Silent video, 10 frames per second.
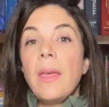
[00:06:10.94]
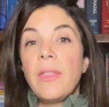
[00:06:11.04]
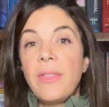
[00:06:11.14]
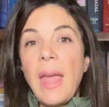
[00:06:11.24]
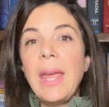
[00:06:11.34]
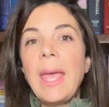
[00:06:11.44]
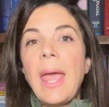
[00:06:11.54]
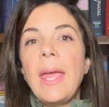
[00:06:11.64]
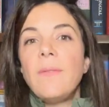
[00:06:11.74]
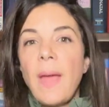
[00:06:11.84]
They
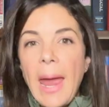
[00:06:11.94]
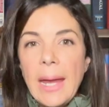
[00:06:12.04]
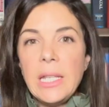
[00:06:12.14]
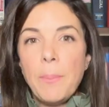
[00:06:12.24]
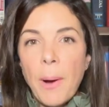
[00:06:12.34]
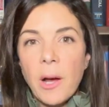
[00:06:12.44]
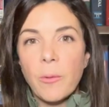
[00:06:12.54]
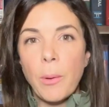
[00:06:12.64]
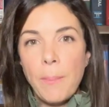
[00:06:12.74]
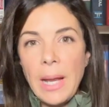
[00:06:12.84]
gave 80
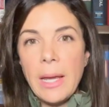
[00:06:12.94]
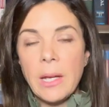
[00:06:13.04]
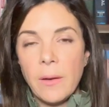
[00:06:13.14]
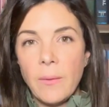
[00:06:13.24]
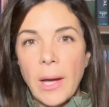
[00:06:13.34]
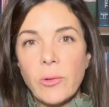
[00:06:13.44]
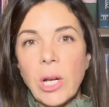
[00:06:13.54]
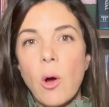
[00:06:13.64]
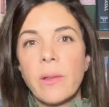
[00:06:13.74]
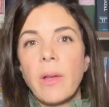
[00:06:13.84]
parts per million of
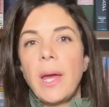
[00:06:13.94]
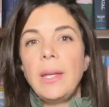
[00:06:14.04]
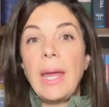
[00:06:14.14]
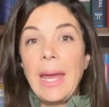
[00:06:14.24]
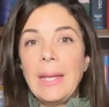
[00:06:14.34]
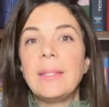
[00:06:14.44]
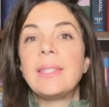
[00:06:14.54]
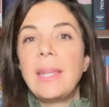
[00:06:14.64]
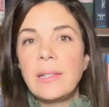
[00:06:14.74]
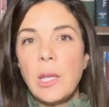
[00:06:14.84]
nitric oxide in
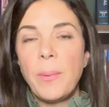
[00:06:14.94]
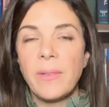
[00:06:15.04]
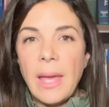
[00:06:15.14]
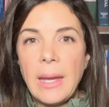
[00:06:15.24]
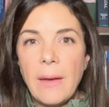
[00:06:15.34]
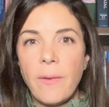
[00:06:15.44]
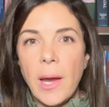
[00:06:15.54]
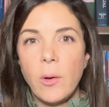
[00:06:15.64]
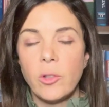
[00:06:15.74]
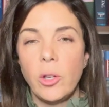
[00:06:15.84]
60%
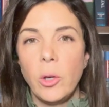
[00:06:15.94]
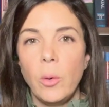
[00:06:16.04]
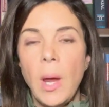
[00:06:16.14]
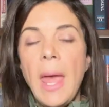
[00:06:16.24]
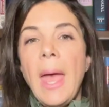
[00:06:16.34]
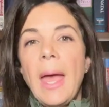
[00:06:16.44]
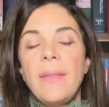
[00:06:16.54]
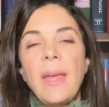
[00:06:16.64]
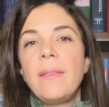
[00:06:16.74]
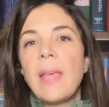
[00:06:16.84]
FiO2,
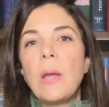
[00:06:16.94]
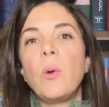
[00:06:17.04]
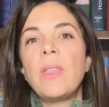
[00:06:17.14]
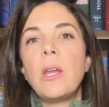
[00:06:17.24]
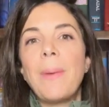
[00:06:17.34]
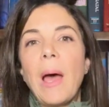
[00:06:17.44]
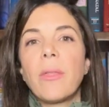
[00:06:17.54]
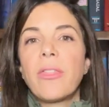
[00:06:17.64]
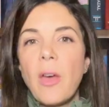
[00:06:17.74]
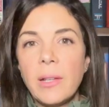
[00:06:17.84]
and they said within
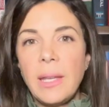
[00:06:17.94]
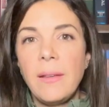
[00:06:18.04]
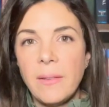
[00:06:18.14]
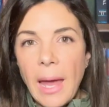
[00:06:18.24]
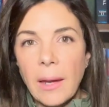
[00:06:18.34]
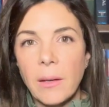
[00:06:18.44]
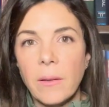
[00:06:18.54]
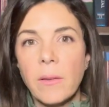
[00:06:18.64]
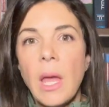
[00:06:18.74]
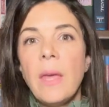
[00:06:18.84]
about 30
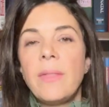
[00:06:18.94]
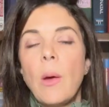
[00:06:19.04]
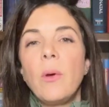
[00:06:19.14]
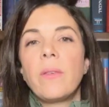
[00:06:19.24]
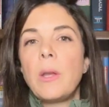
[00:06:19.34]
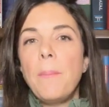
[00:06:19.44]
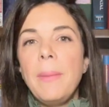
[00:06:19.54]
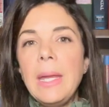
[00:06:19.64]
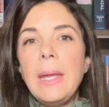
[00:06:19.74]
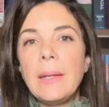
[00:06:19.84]
seconds, there was an
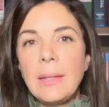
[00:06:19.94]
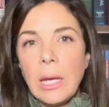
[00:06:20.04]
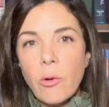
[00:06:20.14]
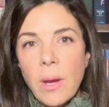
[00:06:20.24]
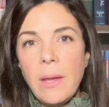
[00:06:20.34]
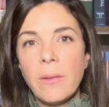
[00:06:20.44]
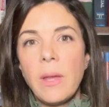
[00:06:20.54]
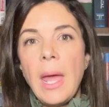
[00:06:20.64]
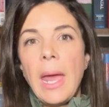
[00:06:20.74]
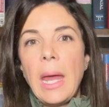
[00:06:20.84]
immediate decrease
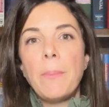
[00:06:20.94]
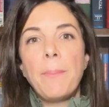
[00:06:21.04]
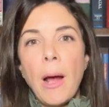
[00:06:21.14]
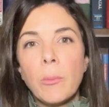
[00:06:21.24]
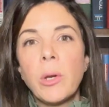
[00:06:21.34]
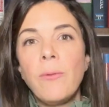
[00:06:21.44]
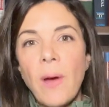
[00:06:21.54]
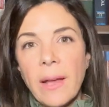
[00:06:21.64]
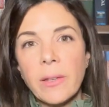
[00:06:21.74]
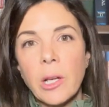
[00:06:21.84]
in pulmonary
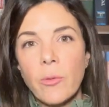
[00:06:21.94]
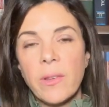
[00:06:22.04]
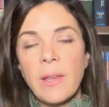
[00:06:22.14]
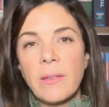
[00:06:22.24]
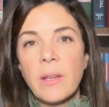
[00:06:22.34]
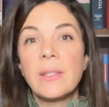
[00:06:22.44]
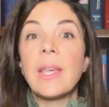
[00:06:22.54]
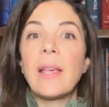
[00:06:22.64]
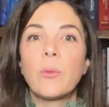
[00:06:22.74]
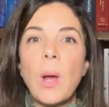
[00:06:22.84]
vascular resistance
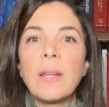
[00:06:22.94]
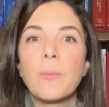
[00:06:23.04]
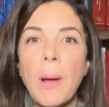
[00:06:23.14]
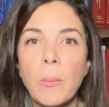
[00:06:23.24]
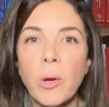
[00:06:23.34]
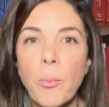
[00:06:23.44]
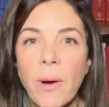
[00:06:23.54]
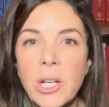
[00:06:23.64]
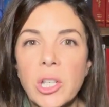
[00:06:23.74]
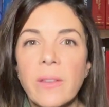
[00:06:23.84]
as well as pulmonary
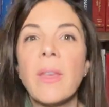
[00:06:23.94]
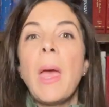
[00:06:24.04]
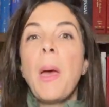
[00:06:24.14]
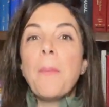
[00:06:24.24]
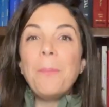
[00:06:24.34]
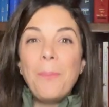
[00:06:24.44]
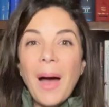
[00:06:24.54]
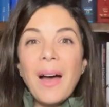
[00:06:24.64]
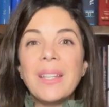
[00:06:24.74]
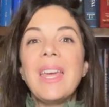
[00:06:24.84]
pressures.
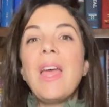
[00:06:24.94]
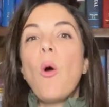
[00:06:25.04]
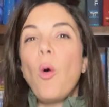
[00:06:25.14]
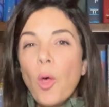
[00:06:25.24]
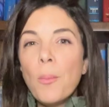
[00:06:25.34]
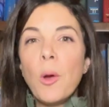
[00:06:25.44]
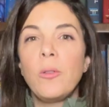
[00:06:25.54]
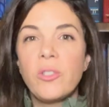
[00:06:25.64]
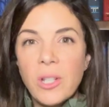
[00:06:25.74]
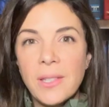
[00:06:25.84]
But
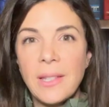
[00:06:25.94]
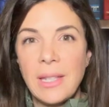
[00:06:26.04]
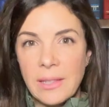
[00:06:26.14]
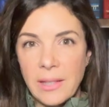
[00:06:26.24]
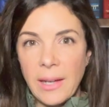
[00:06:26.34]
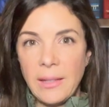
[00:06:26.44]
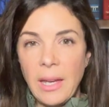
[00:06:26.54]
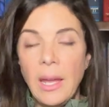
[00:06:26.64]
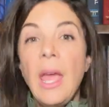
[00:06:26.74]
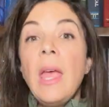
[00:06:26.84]
almost just as
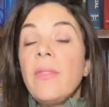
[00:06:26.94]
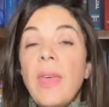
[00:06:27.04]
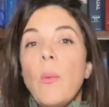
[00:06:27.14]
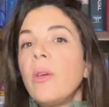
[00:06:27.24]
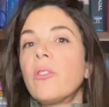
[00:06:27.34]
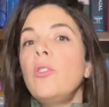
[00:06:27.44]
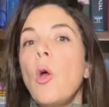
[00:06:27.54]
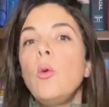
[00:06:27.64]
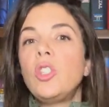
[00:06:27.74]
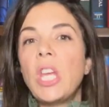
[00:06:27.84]
exciting, there was
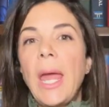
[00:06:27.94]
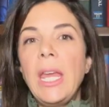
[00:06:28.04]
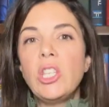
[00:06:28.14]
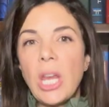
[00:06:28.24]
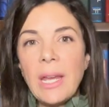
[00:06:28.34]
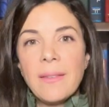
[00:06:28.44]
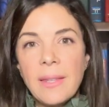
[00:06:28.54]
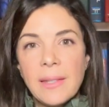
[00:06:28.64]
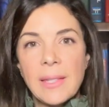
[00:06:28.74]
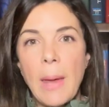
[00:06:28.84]
no change in
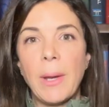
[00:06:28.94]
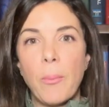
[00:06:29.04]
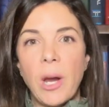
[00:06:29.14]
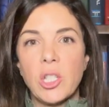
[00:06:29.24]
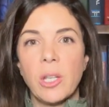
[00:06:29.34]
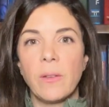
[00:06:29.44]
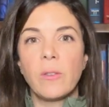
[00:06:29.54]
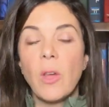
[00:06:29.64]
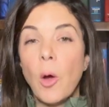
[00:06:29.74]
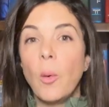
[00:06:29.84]
systemic pressures.
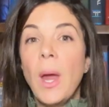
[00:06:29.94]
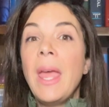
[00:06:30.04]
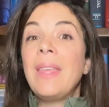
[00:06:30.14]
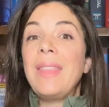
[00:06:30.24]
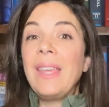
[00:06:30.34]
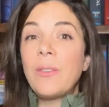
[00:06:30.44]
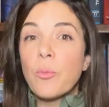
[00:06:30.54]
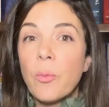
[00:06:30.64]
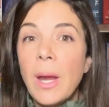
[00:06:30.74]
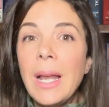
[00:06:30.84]
So
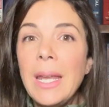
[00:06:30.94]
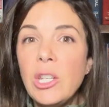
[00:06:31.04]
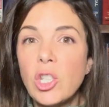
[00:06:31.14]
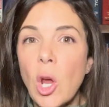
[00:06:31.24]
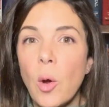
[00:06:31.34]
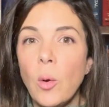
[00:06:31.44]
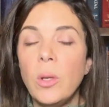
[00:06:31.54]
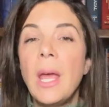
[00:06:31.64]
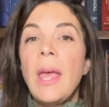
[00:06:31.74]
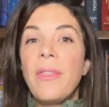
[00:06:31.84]
this really
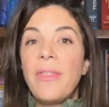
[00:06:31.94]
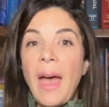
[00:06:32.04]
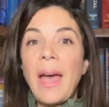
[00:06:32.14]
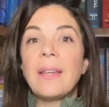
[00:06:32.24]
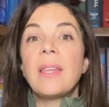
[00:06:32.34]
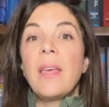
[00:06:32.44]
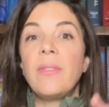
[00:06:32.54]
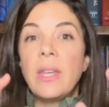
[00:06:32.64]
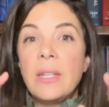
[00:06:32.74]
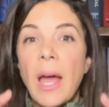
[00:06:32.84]
showed that
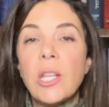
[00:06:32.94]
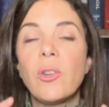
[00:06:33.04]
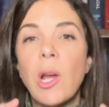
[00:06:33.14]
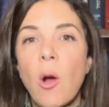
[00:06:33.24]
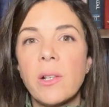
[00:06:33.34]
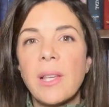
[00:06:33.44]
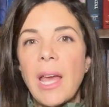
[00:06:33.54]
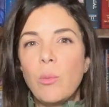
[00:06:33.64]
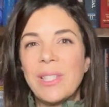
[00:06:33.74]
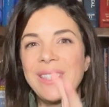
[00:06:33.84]
the nitric
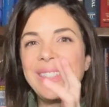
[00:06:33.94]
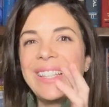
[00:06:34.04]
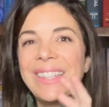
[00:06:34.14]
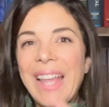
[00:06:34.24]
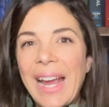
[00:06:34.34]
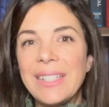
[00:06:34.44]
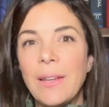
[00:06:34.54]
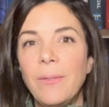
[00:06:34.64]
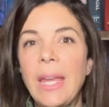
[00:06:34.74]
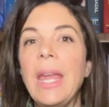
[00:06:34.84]
oxide was
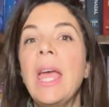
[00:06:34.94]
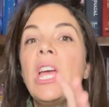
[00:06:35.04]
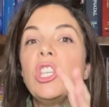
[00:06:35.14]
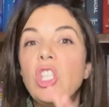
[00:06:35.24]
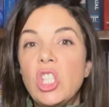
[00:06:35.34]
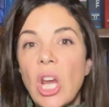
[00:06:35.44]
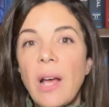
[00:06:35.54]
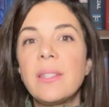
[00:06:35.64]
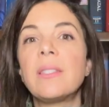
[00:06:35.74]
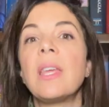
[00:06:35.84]
selectively
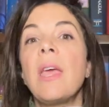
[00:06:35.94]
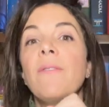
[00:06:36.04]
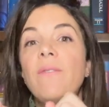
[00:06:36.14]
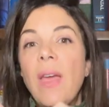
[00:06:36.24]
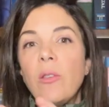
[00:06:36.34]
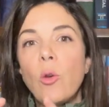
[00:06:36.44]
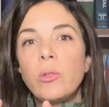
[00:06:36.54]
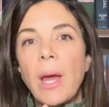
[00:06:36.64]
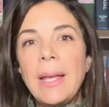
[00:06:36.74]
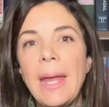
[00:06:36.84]
just
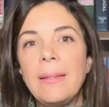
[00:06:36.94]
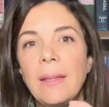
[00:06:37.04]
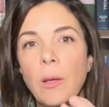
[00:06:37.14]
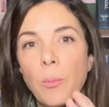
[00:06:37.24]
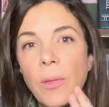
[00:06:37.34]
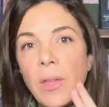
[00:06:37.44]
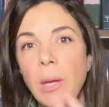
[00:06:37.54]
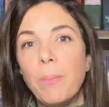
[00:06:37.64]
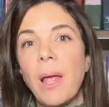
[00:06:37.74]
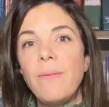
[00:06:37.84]
vasodilating
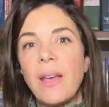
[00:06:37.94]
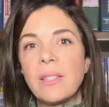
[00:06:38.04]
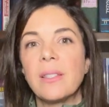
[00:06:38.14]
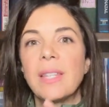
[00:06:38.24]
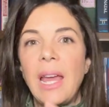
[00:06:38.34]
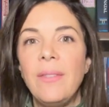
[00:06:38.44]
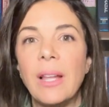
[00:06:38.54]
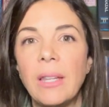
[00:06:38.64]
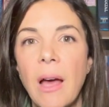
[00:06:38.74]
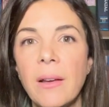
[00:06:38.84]
the blood vessels in
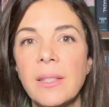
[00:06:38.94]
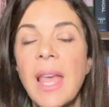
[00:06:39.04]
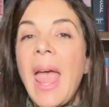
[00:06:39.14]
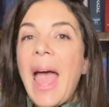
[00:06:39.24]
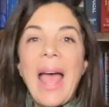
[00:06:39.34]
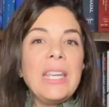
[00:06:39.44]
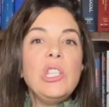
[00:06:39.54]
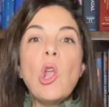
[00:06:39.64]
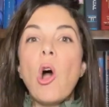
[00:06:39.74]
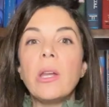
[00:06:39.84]
the lungs
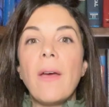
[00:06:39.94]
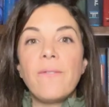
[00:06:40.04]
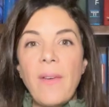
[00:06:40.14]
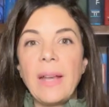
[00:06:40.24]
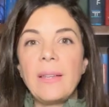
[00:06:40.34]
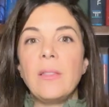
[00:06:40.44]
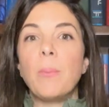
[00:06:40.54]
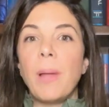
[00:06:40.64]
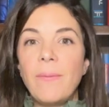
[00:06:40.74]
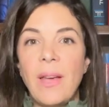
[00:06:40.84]
and not affecting the
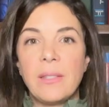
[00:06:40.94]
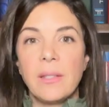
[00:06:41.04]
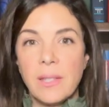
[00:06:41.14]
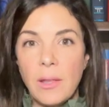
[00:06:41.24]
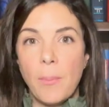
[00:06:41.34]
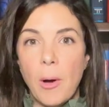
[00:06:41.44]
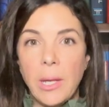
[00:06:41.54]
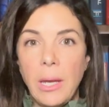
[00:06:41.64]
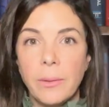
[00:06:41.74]
blood vessels in the body.